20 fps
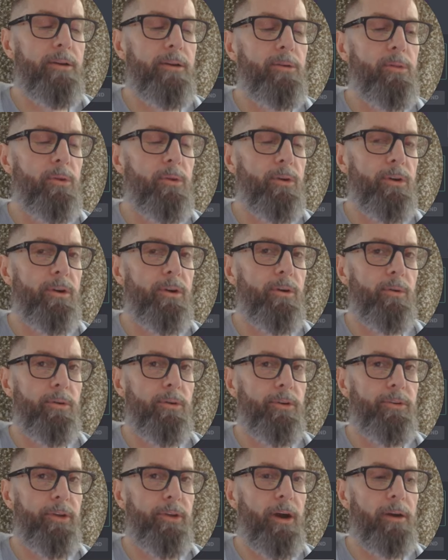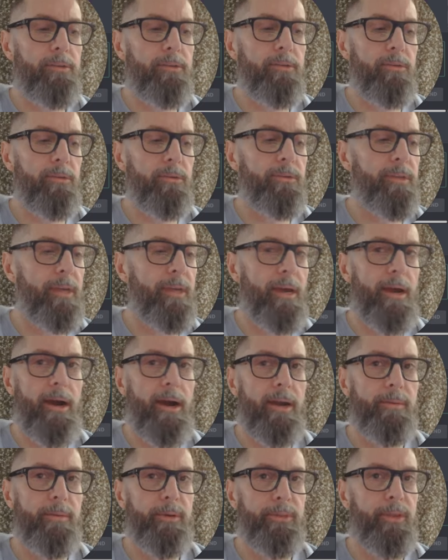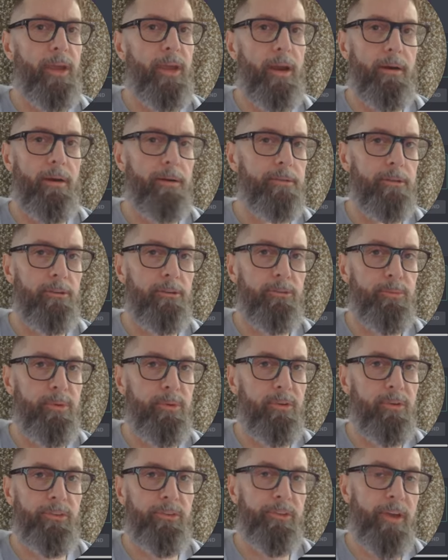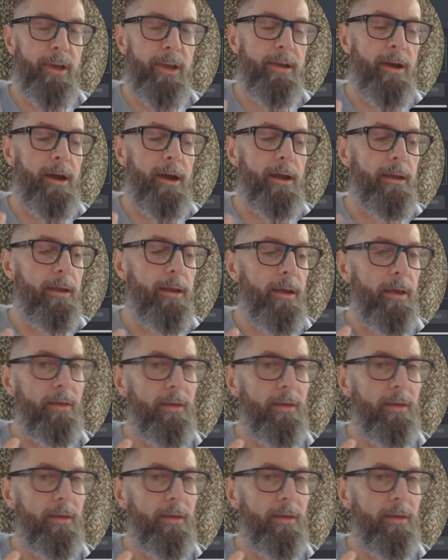to your lawyer or your doctor or the AI about the characters, because the AI